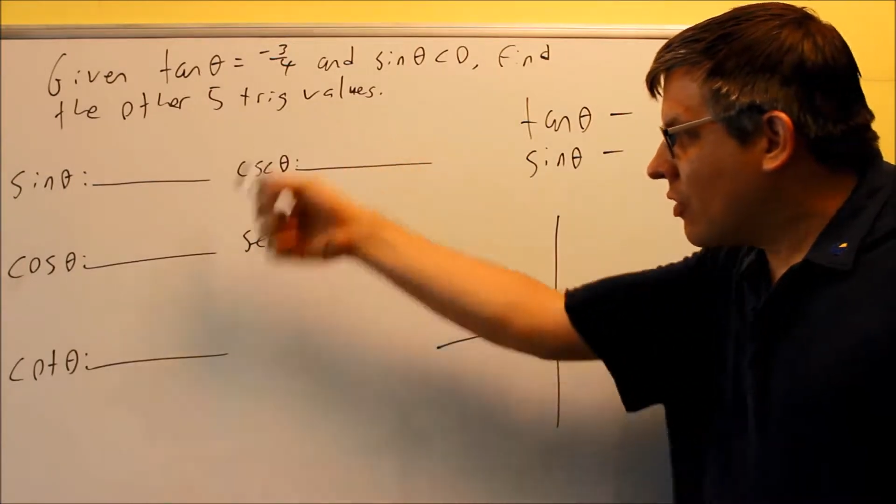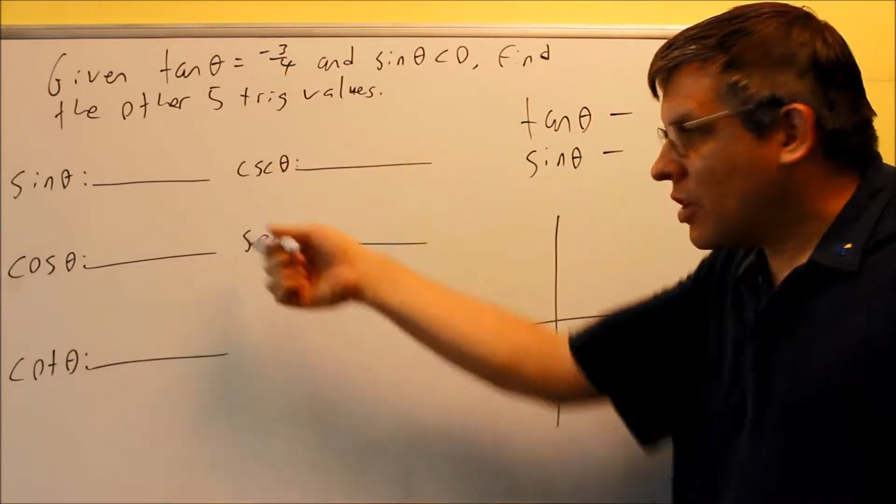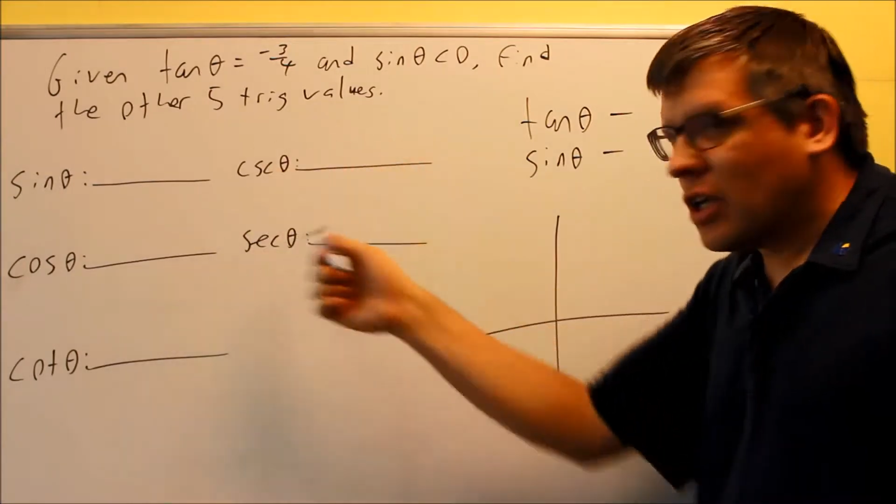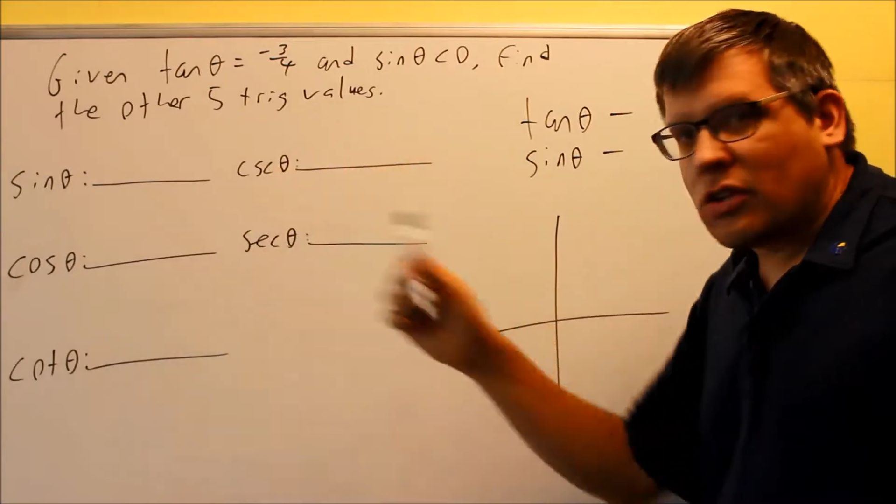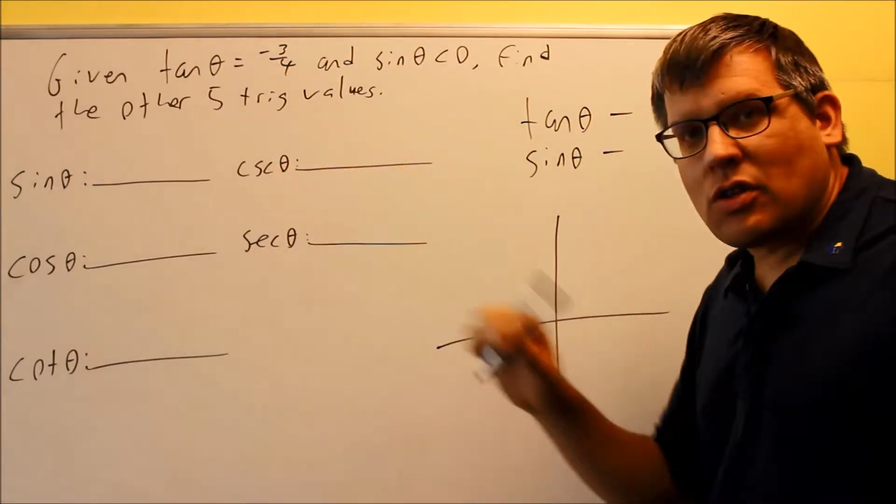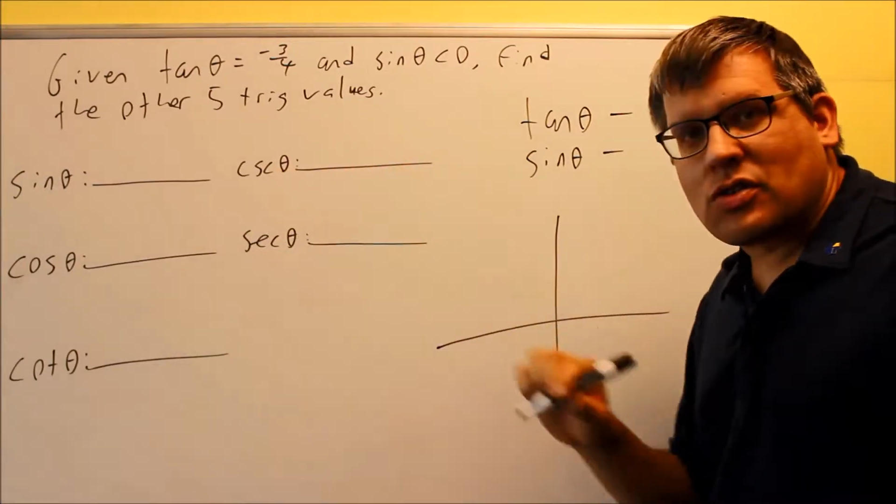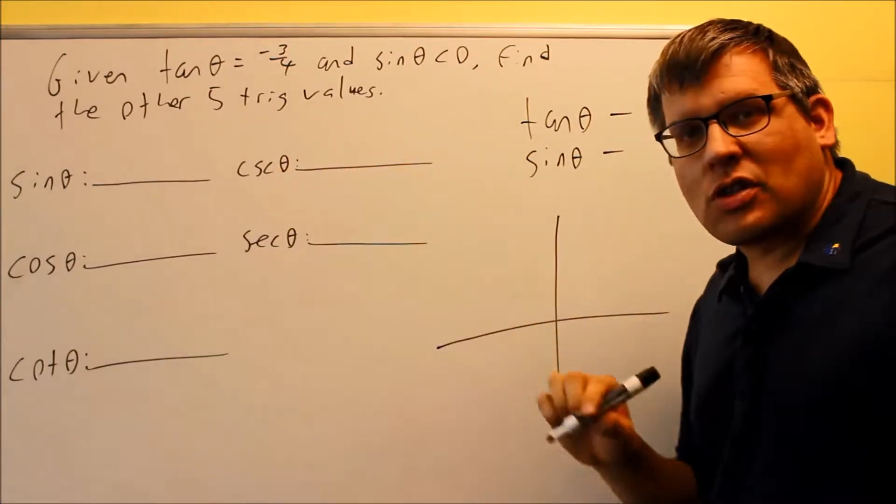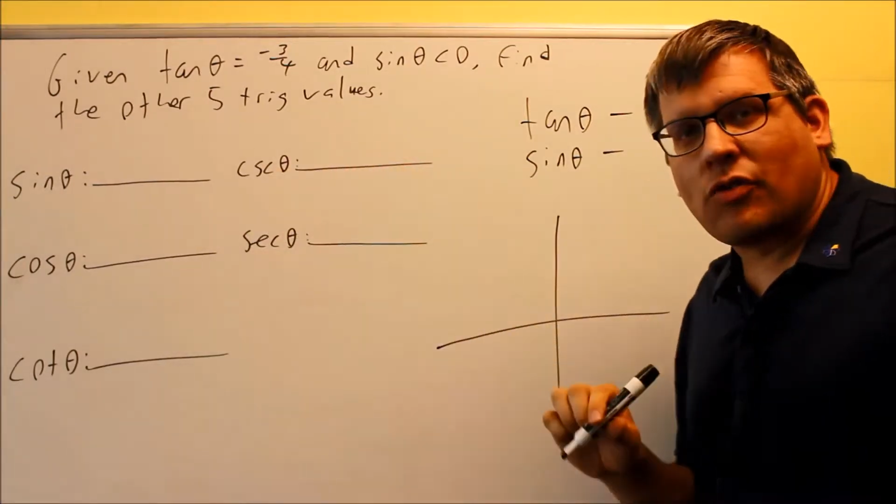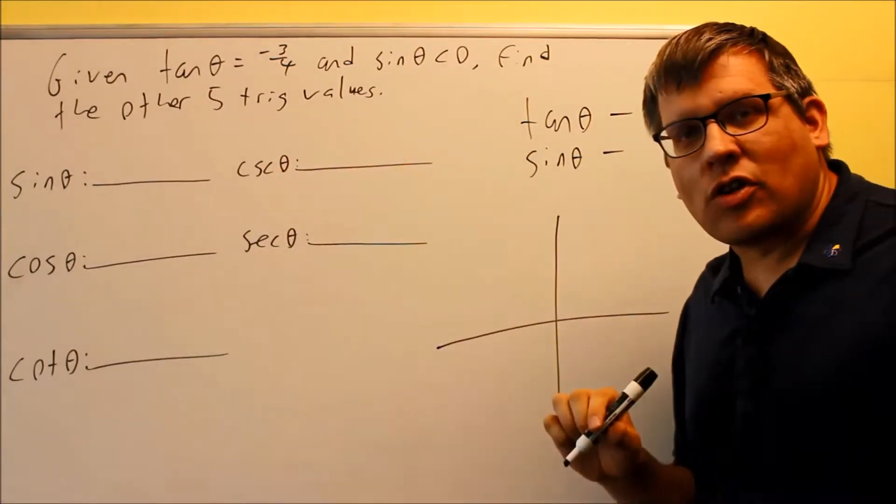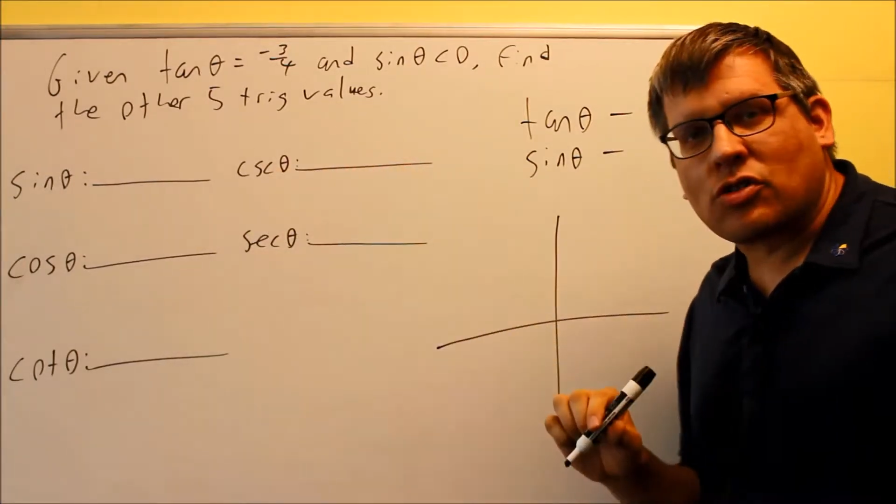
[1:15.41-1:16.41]
get this
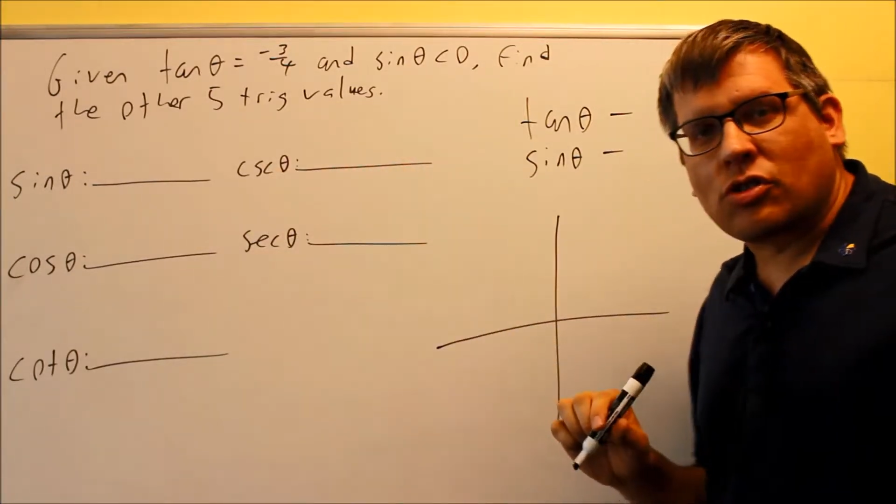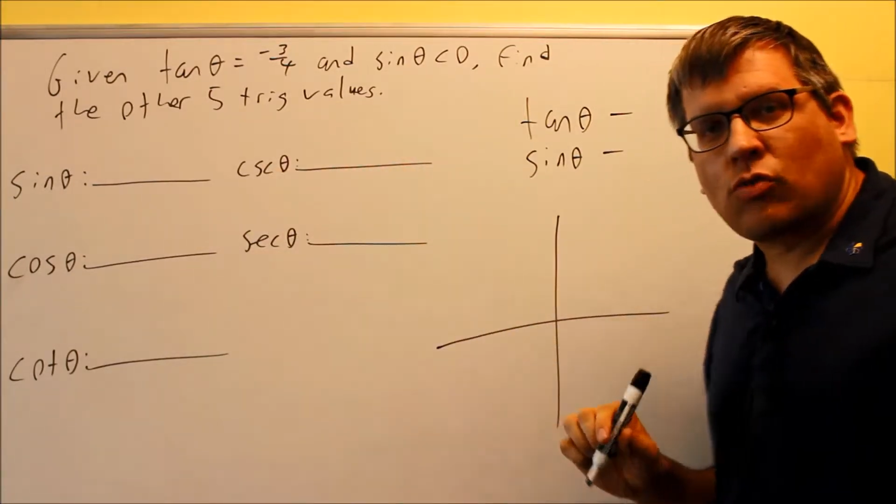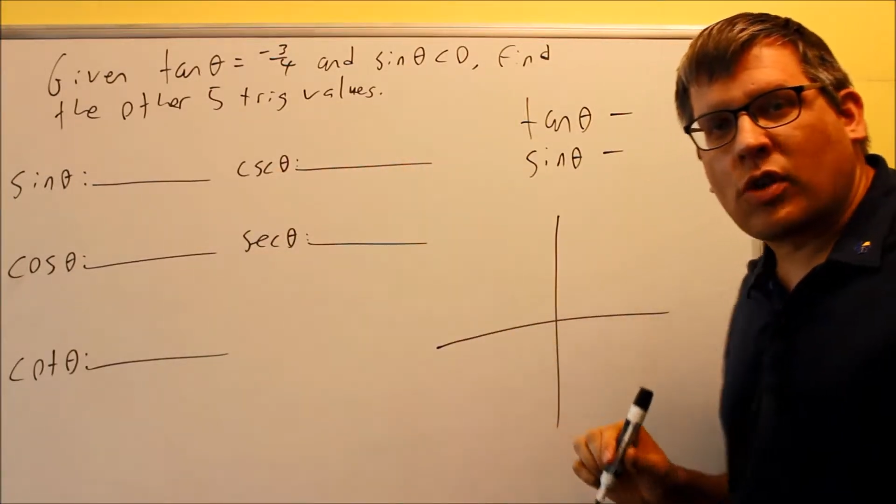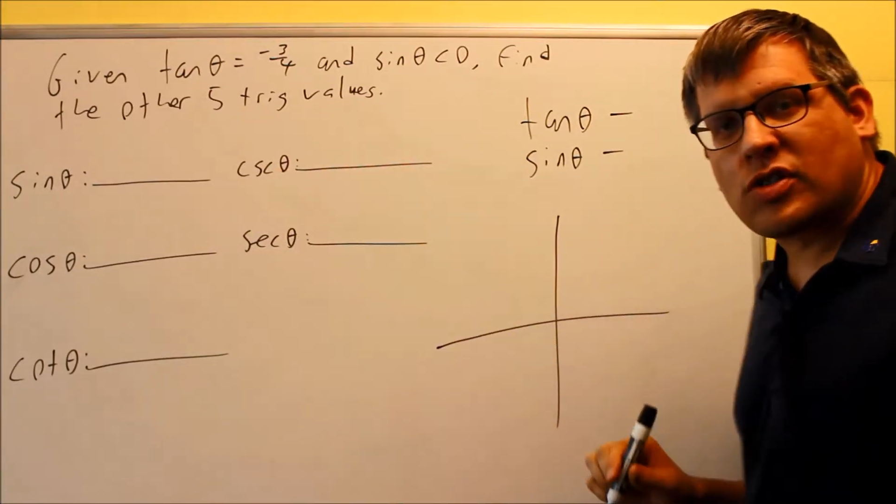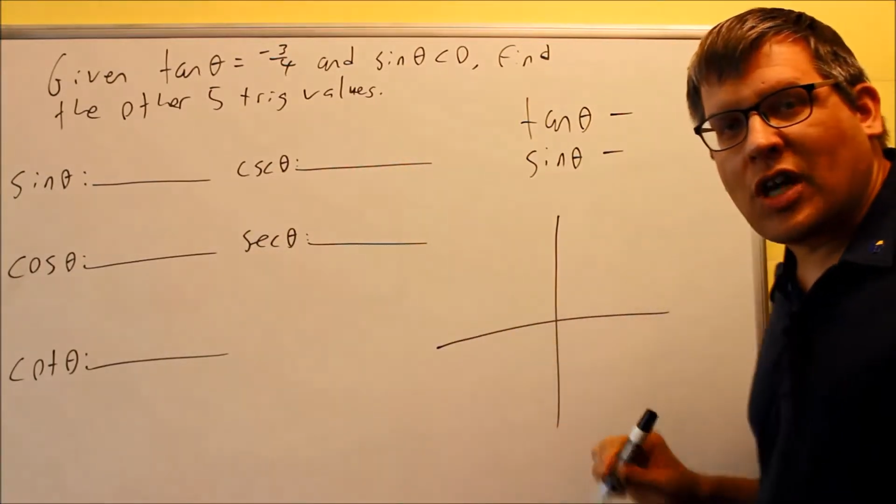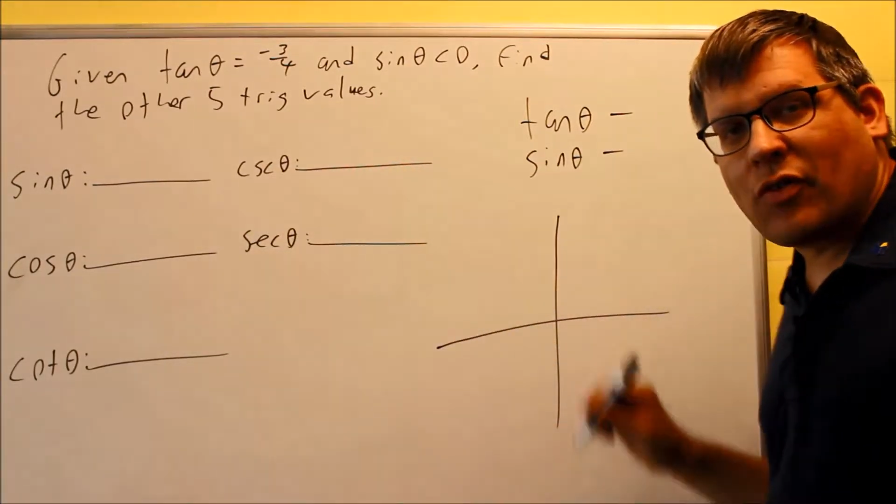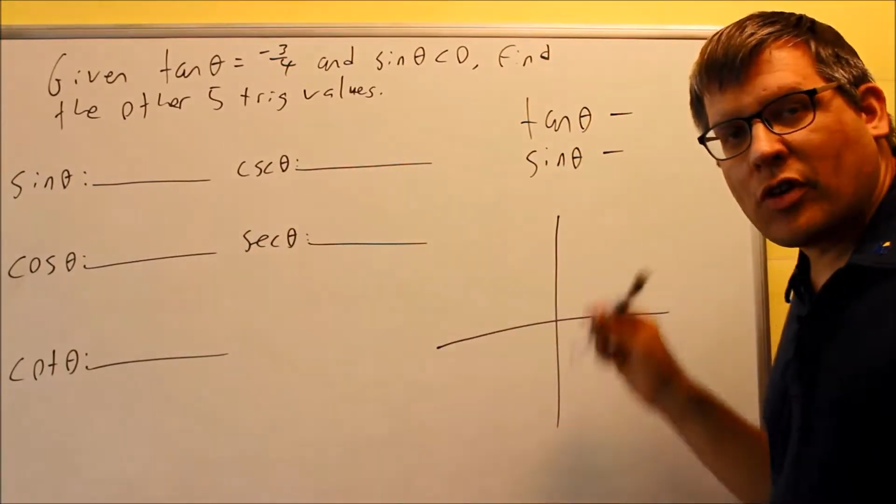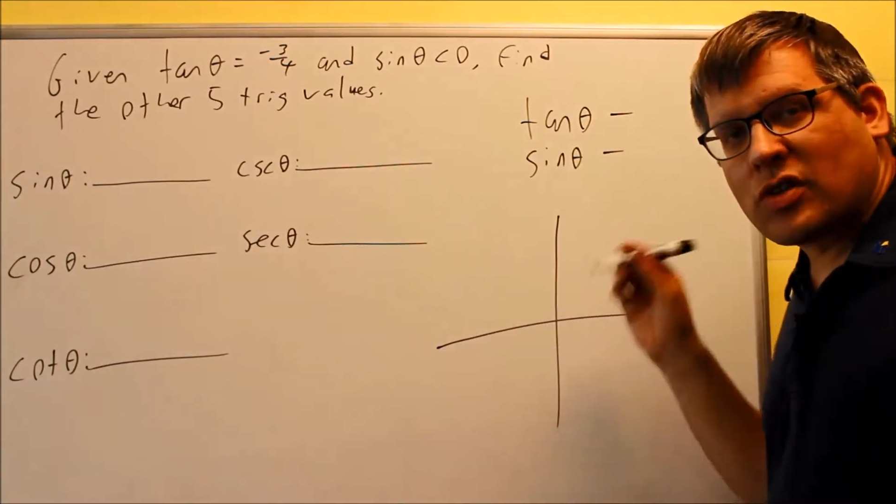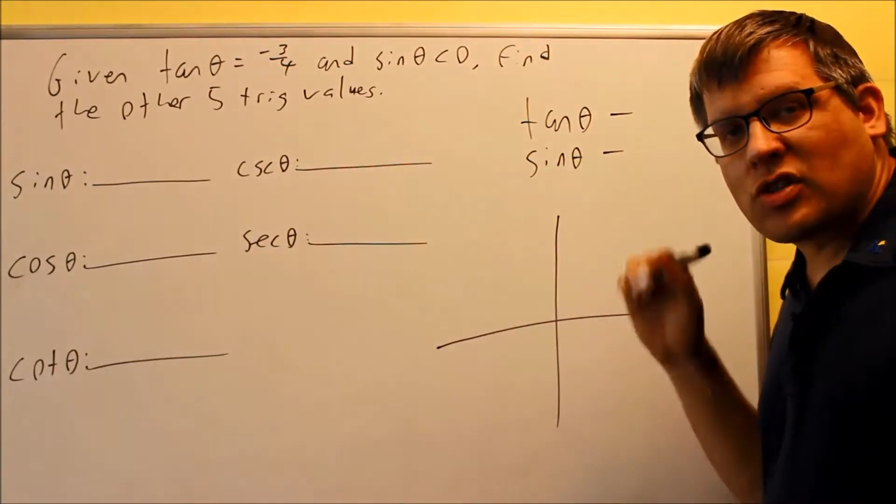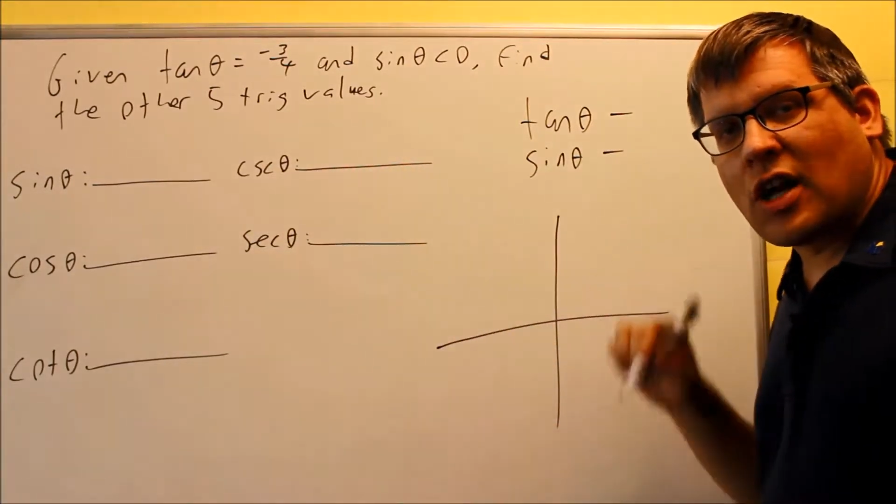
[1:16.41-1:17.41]
eventually once I have
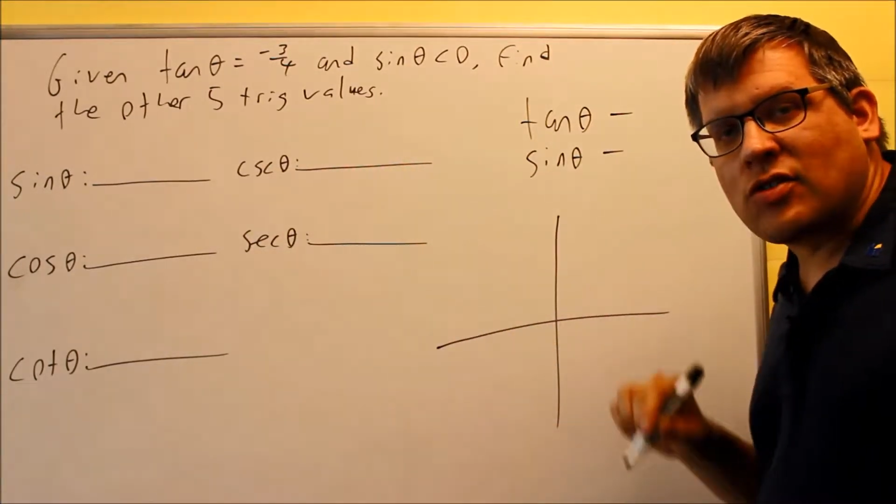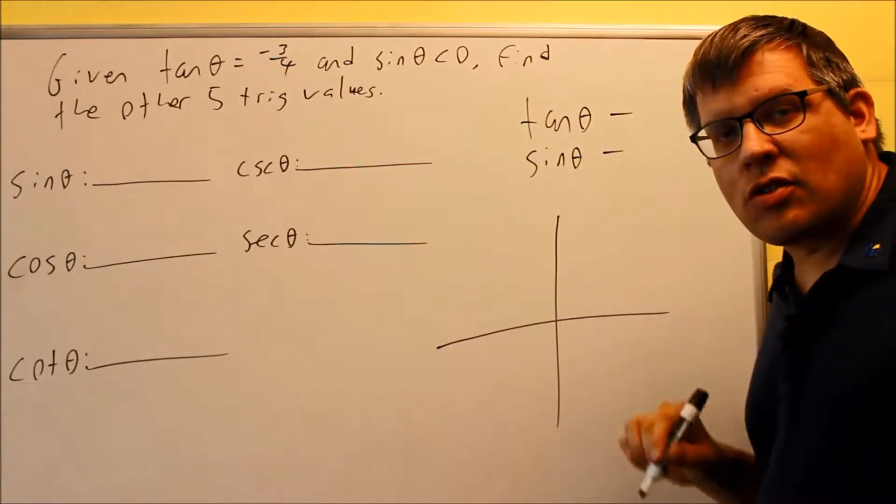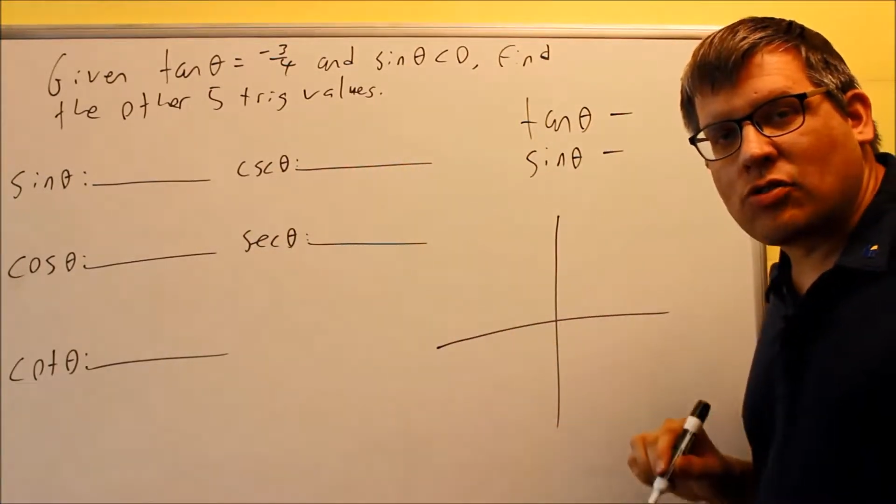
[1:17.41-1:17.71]
all the sides of the